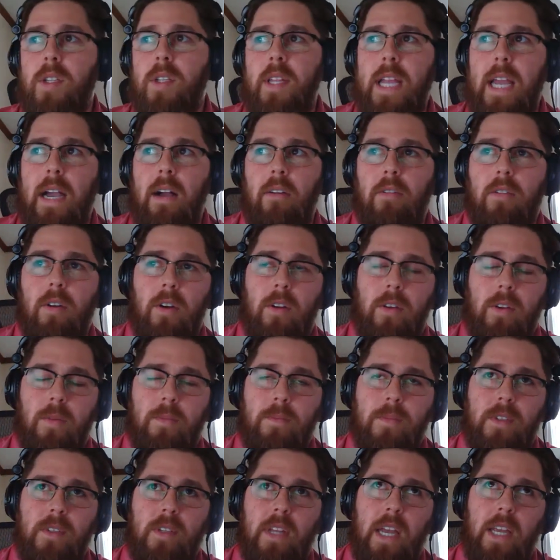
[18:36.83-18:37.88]
the
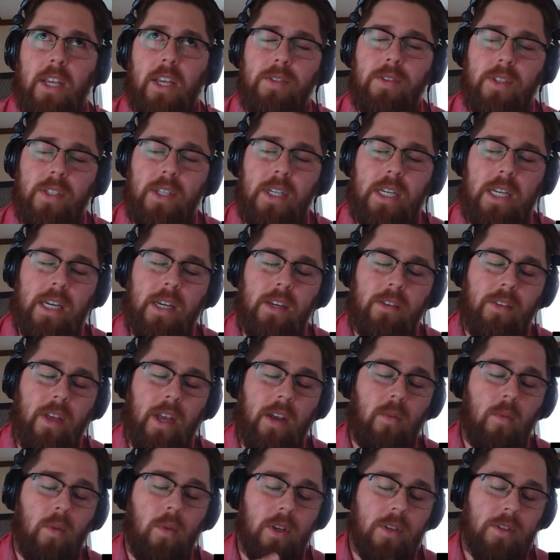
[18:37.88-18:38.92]
algorithms that you see in
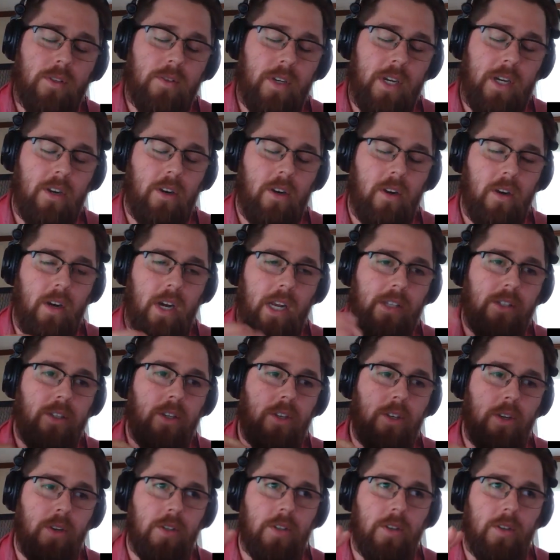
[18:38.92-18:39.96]
like Wall Street or
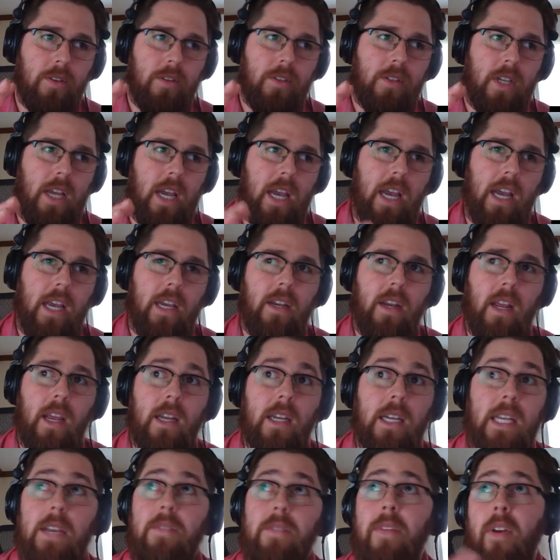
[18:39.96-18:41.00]
institutional side,
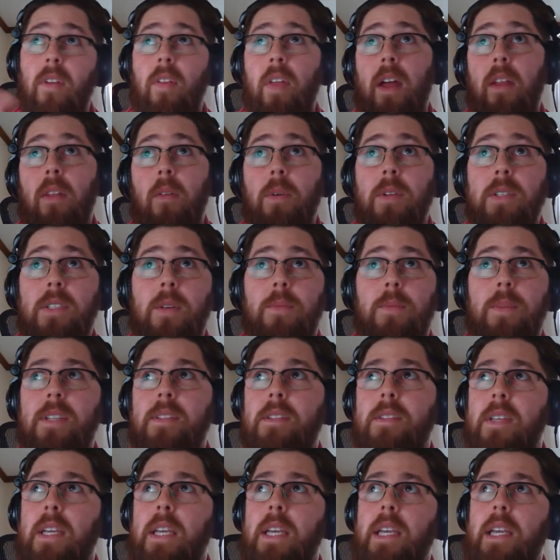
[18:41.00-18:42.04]
and even a lot of the ones that we
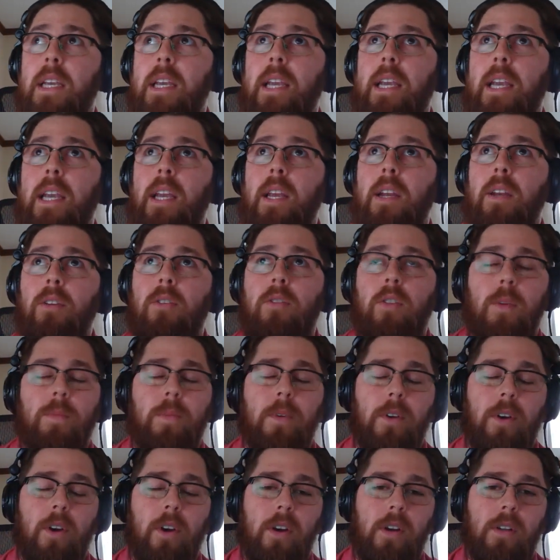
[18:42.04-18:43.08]
see in
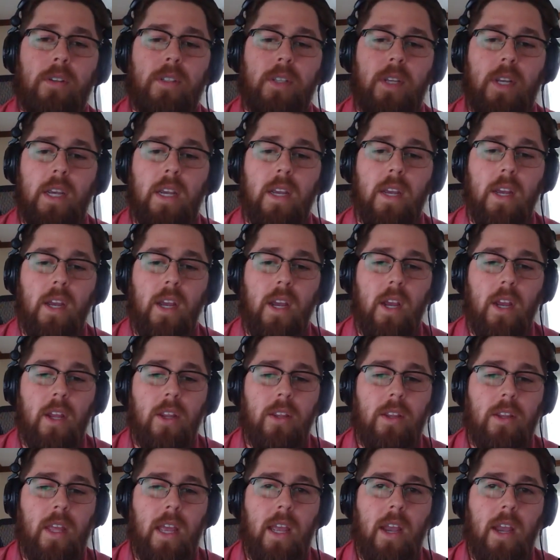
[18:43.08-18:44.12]
cryptocurrency,
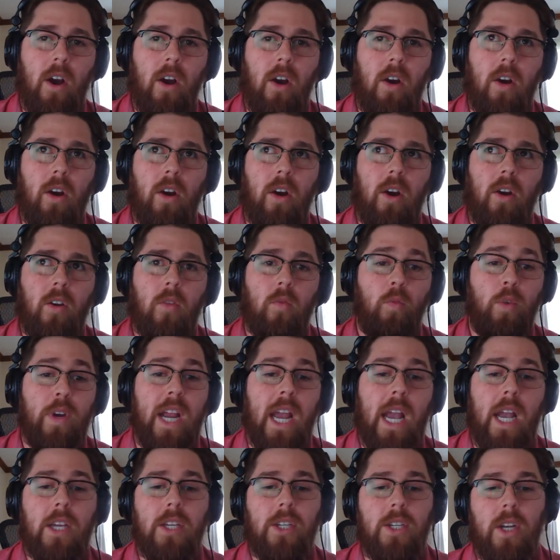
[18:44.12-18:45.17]
they are
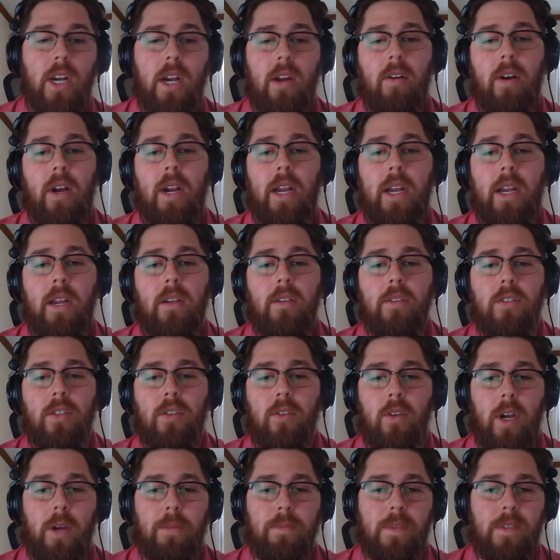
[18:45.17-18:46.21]
reactionary
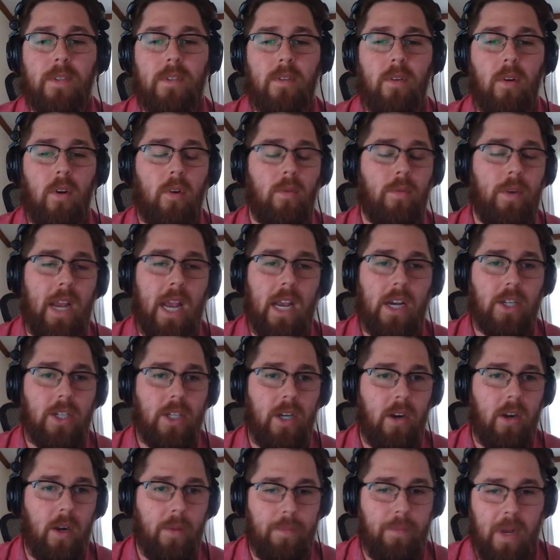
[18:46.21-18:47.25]
scripts or
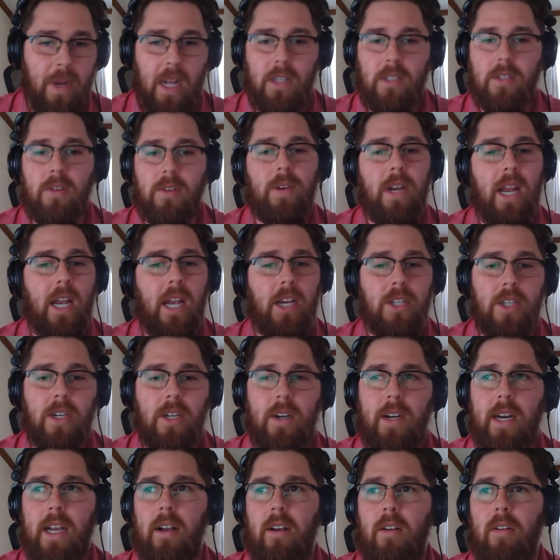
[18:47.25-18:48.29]
reactionary bots,
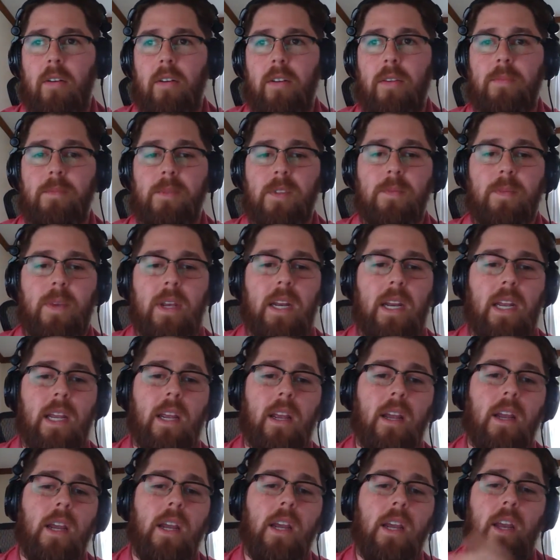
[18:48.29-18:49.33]
reactionary algorithms,
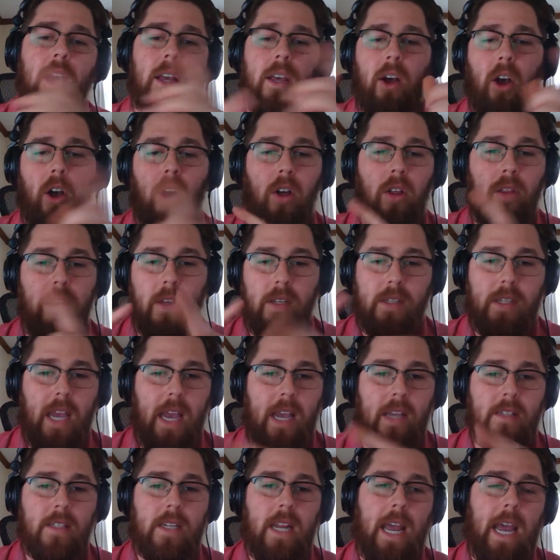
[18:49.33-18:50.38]
meaning all this
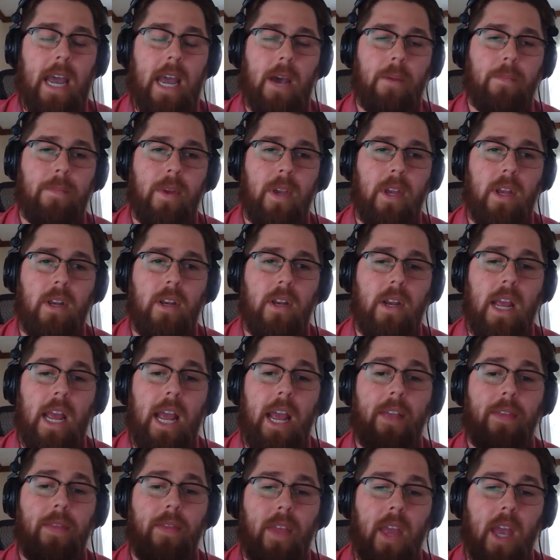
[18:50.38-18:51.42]
has to happen,
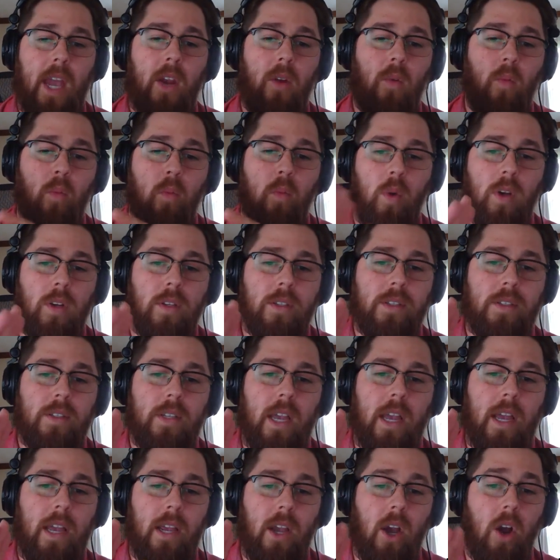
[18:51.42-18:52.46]
and then we'll
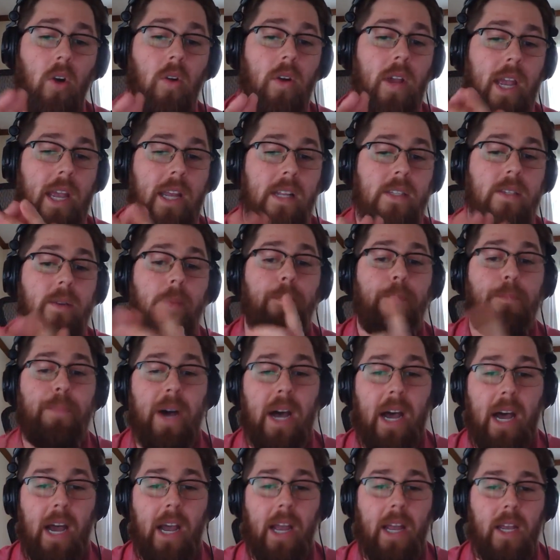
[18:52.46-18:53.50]
say, okay, it's a
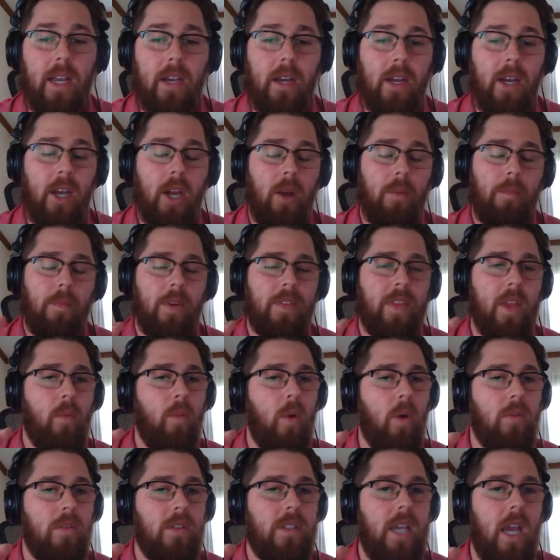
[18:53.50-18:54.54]
buy, but they
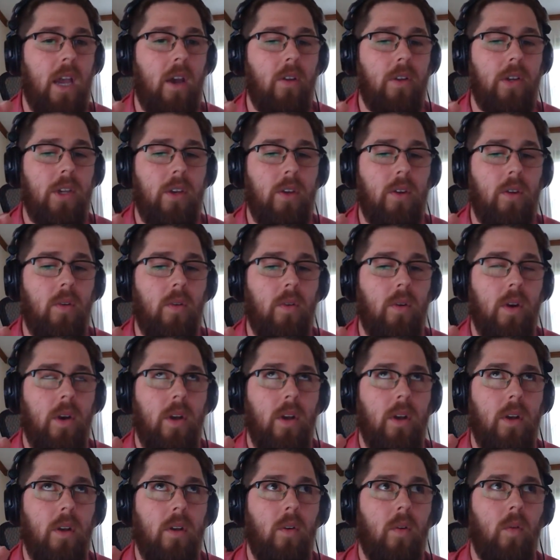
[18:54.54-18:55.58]
won't tell you
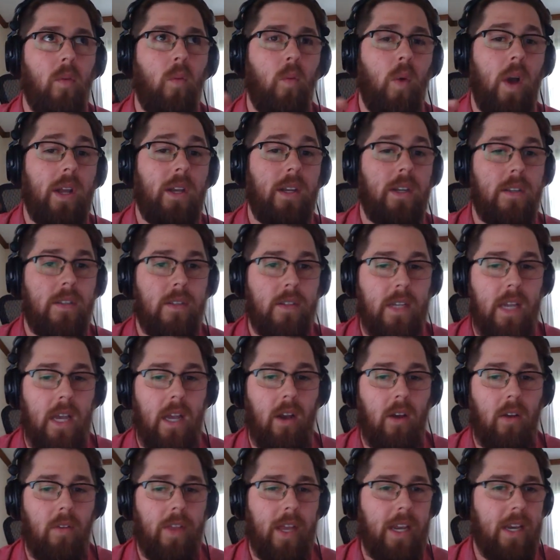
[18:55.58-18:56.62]
when to
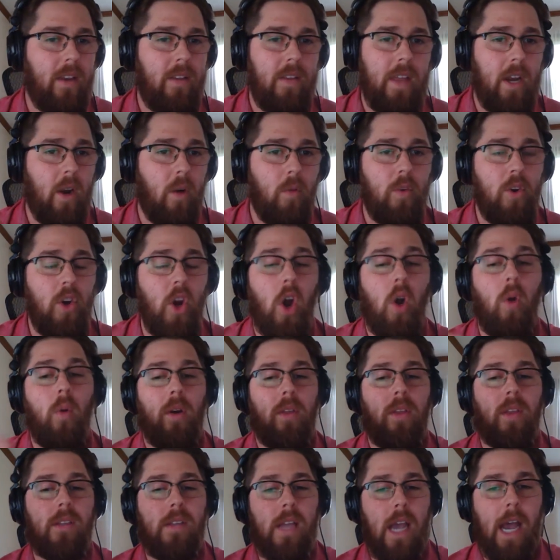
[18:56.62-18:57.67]
sell. They don't know where
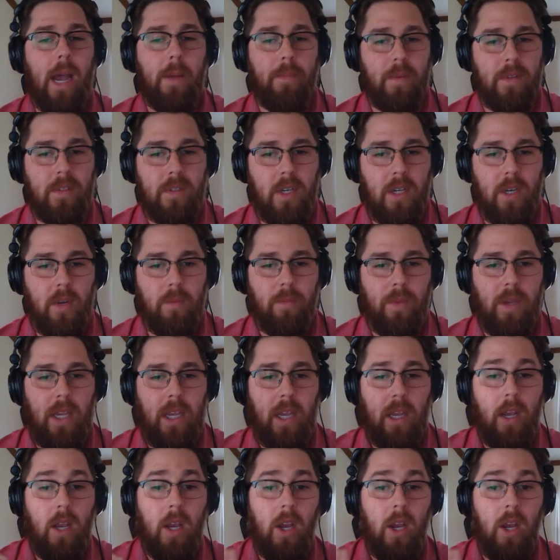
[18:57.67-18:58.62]
the top is going to be,